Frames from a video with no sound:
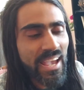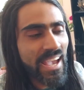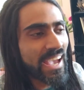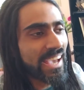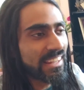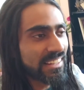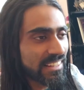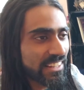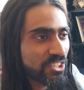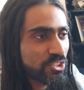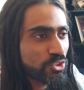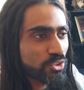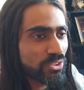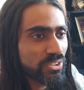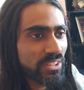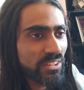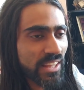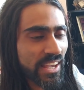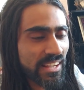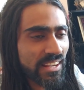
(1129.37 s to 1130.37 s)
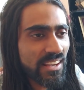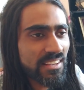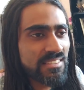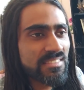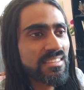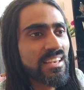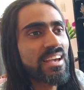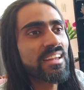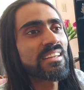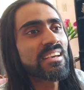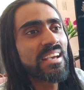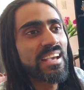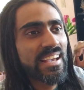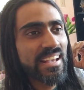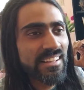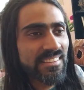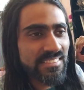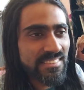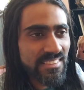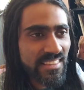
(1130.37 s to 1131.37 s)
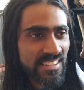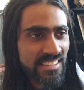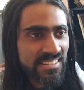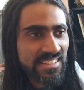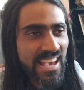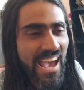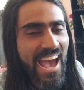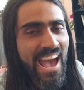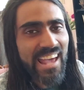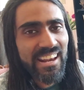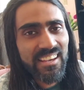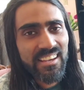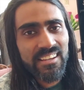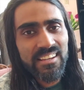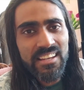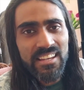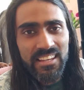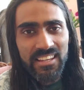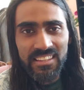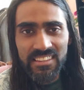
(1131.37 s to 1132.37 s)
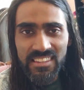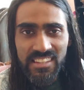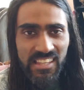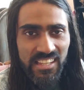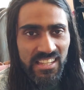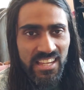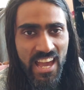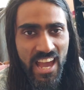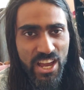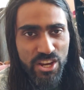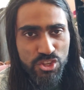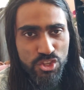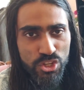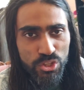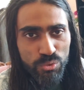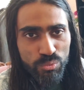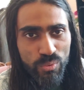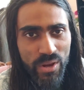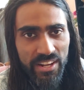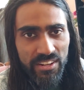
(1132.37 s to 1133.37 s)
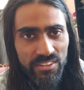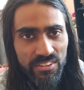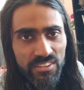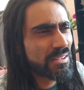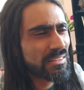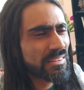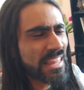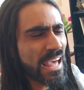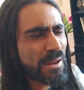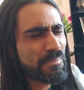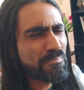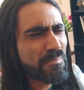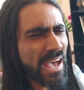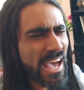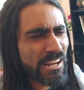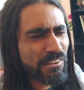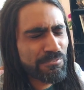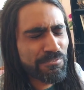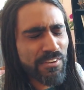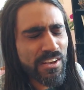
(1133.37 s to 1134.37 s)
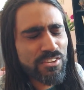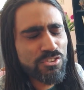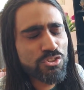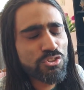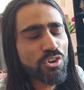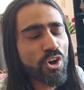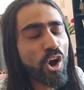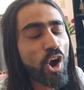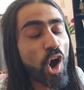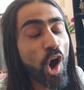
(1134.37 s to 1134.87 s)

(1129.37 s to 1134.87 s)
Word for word: And literally, like I said, it's the data in the Akashic record that manifests